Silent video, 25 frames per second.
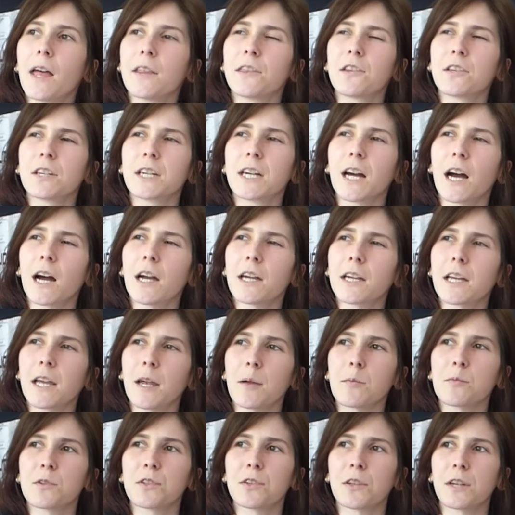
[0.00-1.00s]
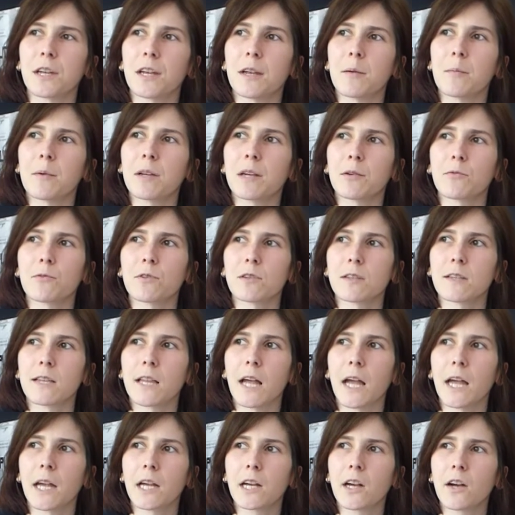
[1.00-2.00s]
and the guy came to him and was
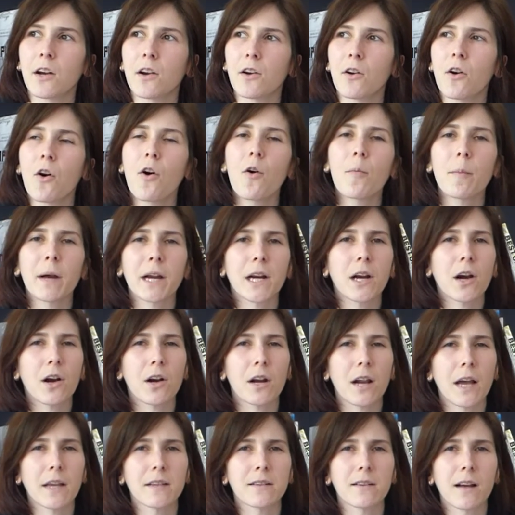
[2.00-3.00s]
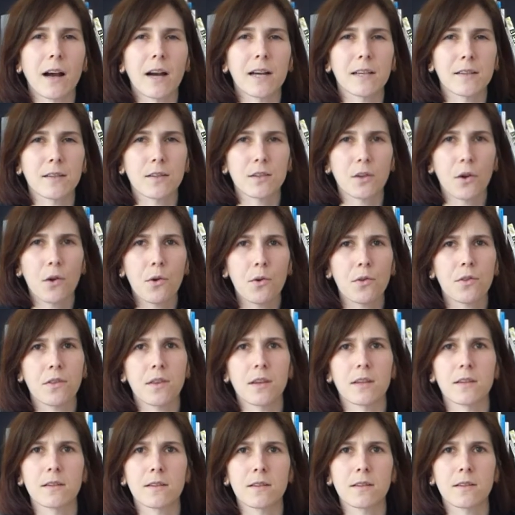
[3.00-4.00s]
like, oh my god, I saw
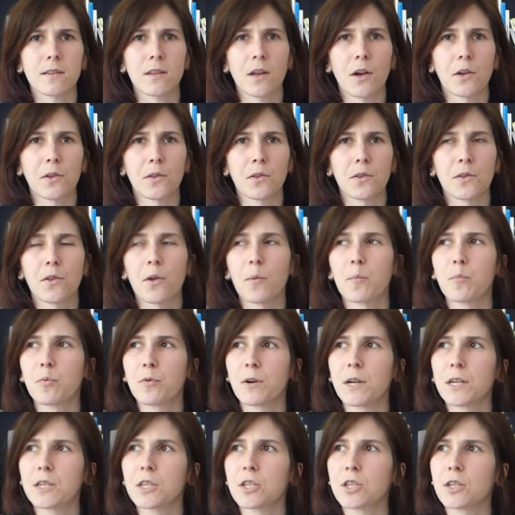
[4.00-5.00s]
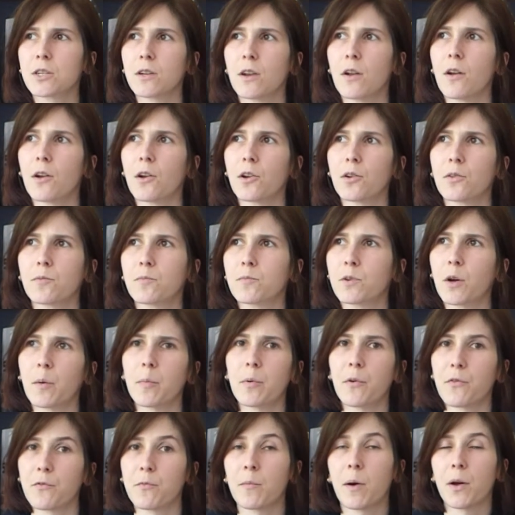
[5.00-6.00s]
this on a bridge a
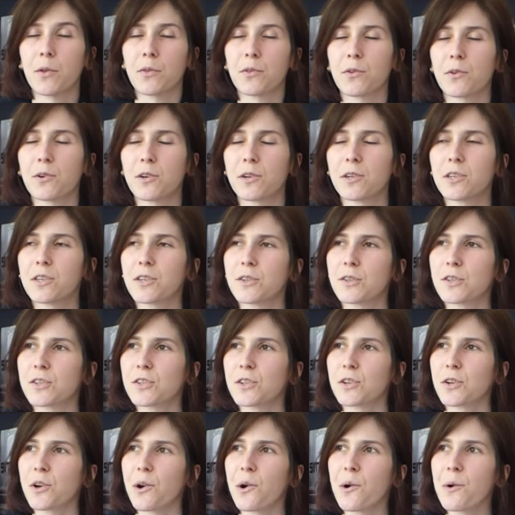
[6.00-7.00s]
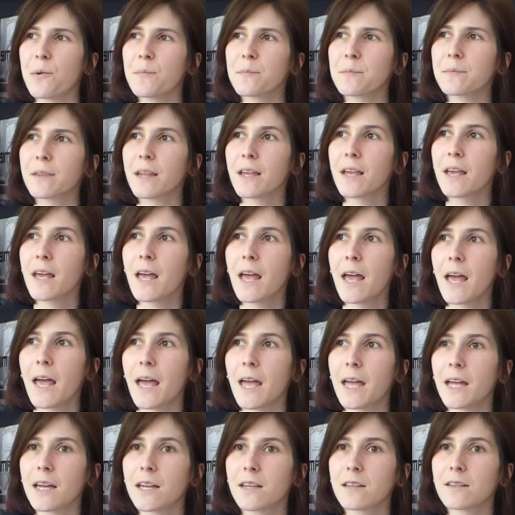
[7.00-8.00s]
couple of months or years ago,
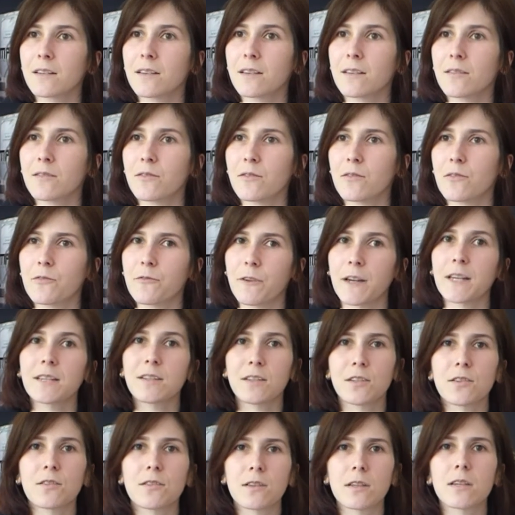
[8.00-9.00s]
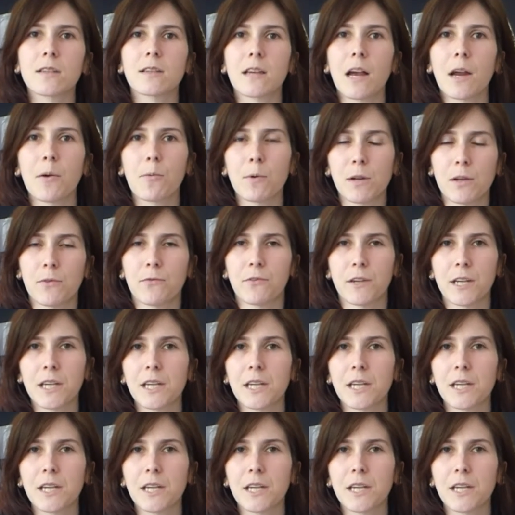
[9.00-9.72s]
and thanks to this I went